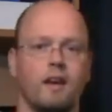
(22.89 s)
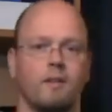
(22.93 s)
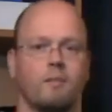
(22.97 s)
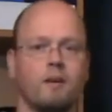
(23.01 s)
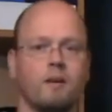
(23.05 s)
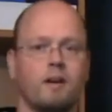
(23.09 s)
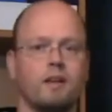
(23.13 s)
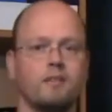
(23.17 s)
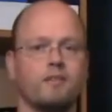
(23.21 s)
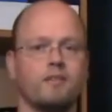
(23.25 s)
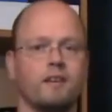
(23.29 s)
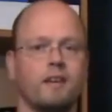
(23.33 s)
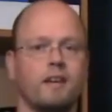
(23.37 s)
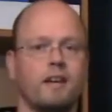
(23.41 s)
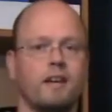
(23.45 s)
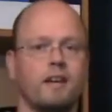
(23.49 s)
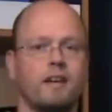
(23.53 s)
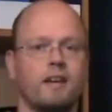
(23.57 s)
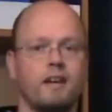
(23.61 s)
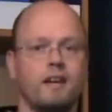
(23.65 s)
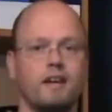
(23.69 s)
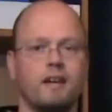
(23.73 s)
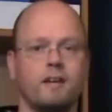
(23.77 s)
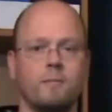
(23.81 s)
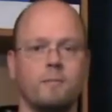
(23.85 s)
Mark Vergeer
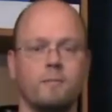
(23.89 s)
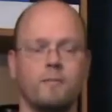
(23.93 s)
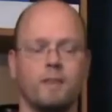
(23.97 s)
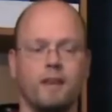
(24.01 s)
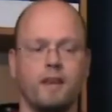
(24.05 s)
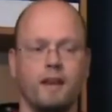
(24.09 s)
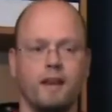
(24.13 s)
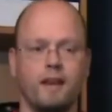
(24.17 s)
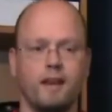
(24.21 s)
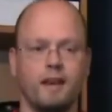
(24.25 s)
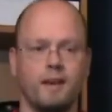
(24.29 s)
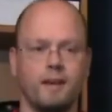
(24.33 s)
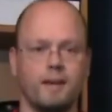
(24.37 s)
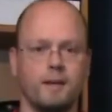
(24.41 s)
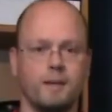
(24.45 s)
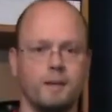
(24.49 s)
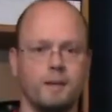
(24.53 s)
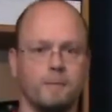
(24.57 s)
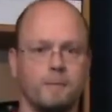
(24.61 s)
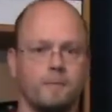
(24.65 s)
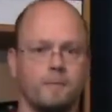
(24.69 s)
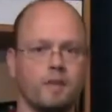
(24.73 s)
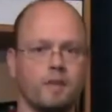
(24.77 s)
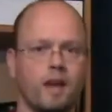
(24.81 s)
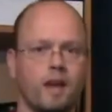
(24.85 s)
here.
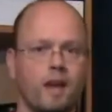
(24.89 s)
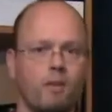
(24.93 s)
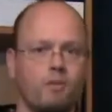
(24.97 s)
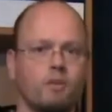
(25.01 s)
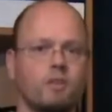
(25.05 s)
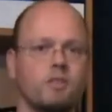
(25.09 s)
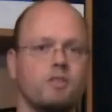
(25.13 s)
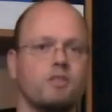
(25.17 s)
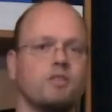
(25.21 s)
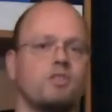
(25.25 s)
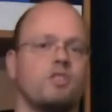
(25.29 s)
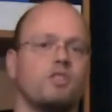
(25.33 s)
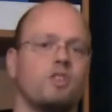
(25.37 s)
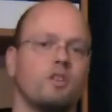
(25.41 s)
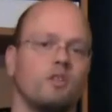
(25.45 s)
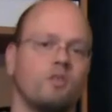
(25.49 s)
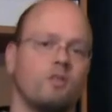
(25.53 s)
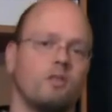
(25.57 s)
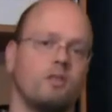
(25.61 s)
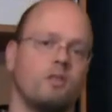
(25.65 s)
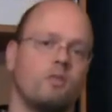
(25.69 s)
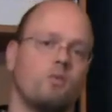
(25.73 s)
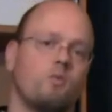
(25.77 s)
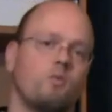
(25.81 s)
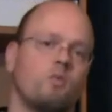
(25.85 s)
I wanted to show
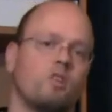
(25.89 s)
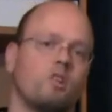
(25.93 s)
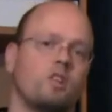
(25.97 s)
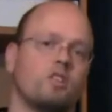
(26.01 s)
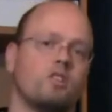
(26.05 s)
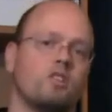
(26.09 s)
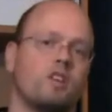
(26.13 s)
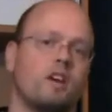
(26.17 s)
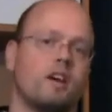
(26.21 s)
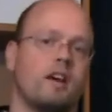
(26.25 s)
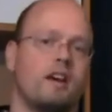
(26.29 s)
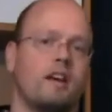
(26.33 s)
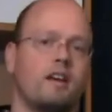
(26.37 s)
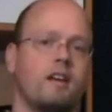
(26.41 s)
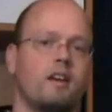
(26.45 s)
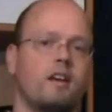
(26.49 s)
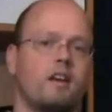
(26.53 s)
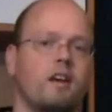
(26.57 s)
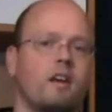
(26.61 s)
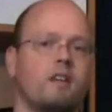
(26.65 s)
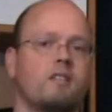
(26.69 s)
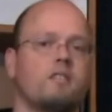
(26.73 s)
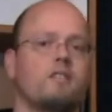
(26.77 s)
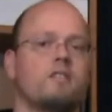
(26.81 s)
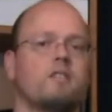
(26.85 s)
you what I
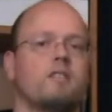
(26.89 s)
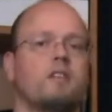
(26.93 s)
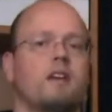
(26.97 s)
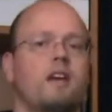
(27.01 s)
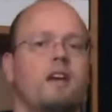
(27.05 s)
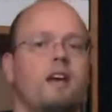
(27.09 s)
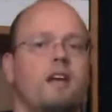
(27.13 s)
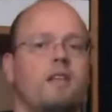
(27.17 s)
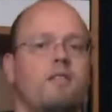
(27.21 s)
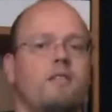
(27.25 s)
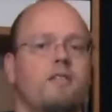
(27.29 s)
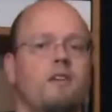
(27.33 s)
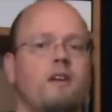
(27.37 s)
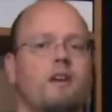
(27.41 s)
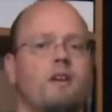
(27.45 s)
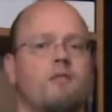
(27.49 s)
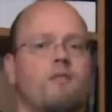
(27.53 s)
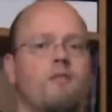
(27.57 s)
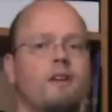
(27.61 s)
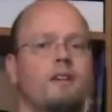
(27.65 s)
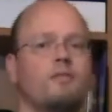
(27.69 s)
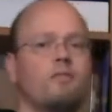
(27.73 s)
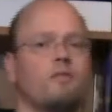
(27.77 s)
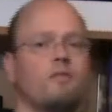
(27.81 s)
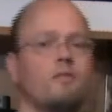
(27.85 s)
got at the
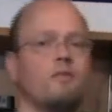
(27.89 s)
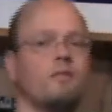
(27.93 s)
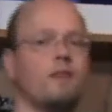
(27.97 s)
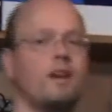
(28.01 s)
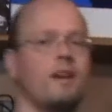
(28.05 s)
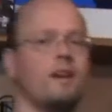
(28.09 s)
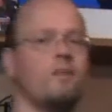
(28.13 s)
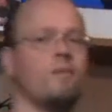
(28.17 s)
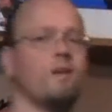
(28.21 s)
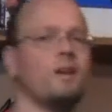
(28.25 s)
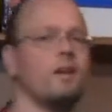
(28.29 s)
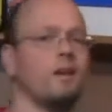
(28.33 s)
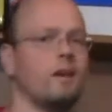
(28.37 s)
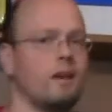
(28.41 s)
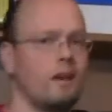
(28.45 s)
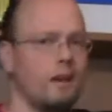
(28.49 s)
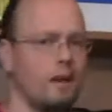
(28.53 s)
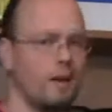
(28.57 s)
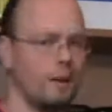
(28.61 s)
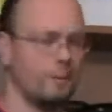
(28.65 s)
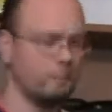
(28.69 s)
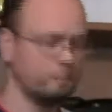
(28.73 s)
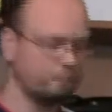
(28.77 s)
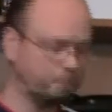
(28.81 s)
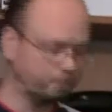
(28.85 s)

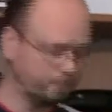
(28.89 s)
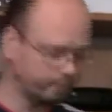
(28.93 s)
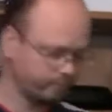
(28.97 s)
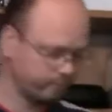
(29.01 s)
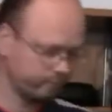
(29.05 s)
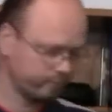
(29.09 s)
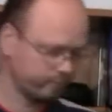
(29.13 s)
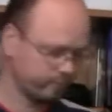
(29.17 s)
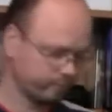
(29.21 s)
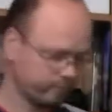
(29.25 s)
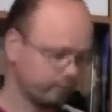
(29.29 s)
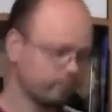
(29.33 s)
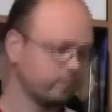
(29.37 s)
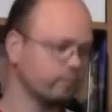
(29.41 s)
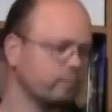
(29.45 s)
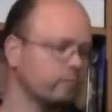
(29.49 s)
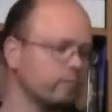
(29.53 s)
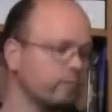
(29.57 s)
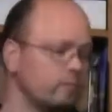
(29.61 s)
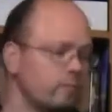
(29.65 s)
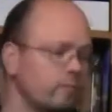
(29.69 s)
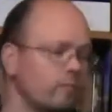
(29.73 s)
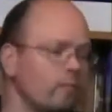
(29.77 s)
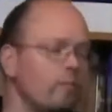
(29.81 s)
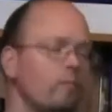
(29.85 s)
Retrogaming
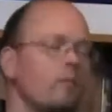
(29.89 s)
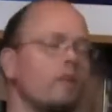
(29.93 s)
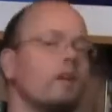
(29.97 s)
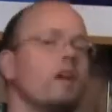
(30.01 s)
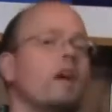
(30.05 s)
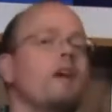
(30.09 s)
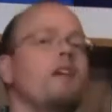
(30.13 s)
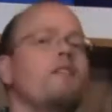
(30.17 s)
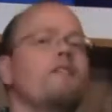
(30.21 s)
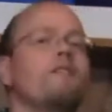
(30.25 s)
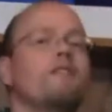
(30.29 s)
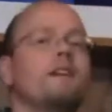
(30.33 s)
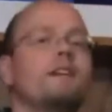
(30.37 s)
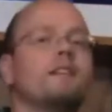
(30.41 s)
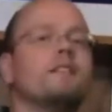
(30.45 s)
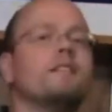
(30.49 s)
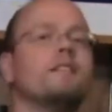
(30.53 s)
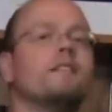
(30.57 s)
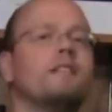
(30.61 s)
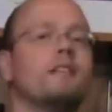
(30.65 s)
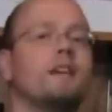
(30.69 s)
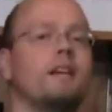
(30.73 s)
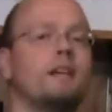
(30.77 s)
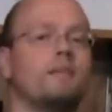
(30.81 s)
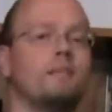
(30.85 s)

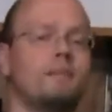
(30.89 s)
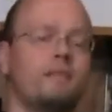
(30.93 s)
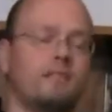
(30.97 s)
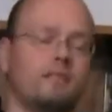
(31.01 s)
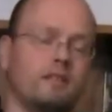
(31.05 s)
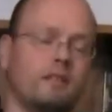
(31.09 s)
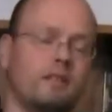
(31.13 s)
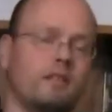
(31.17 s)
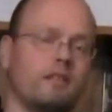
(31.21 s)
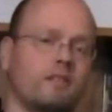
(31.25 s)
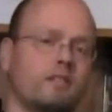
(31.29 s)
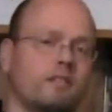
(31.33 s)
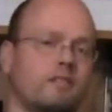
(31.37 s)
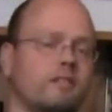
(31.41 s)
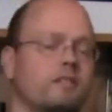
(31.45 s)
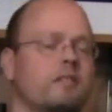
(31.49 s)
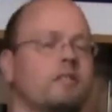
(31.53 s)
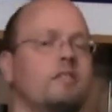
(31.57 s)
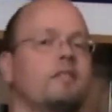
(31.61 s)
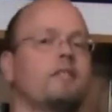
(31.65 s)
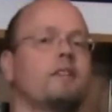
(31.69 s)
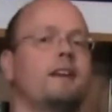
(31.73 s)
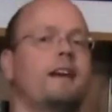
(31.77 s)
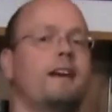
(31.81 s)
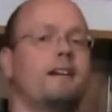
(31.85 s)
event that Mr.
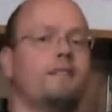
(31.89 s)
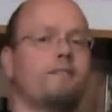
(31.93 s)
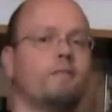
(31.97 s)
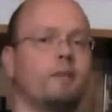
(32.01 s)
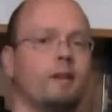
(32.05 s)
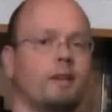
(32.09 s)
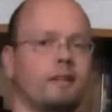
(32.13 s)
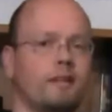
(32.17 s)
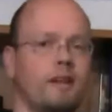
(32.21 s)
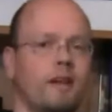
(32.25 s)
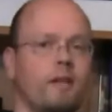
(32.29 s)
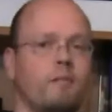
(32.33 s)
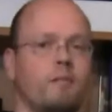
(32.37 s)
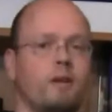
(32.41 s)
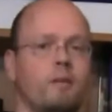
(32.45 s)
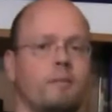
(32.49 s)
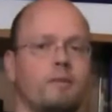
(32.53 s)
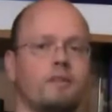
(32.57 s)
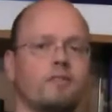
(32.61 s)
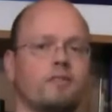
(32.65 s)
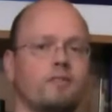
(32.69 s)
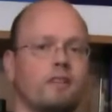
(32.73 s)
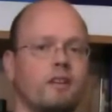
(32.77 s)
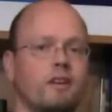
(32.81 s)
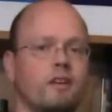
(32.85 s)
Custard, Half-Blind Gamer and
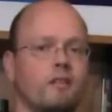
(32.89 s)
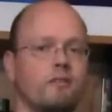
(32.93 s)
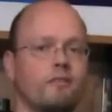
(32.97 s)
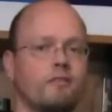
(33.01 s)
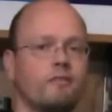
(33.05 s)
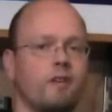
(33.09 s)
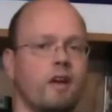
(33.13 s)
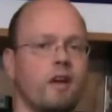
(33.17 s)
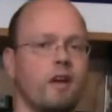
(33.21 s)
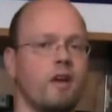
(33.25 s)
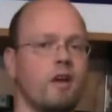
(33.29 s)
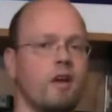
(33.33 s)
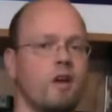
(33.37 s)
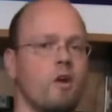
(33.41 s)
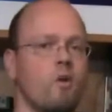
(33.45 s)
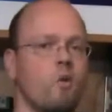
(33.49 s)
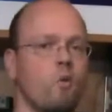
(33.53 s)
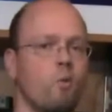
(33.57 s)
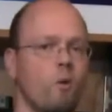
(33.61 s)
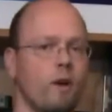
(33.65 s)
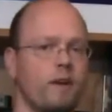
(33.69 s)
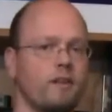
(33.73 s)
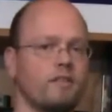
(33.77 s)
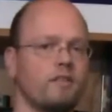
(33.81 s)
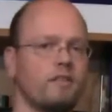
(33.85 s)
myself
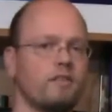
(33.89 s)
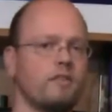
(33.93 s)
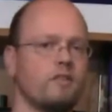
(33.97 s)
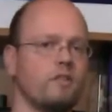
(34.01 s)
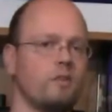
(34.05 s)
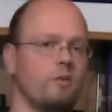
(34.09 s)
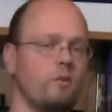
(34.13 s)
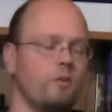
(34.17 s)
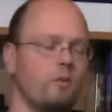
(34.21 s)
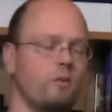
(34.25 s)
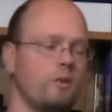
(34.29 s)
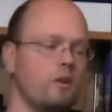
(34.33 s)
went to.